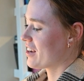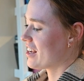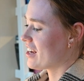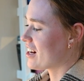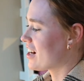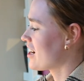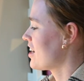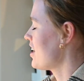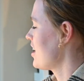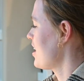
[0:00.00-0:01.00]
here.
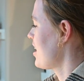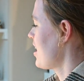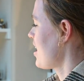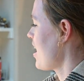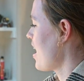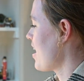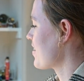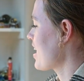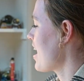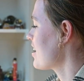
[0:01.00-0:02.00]
I have a
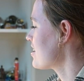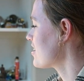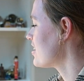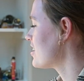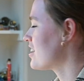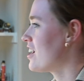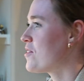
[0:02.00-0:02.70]
candle.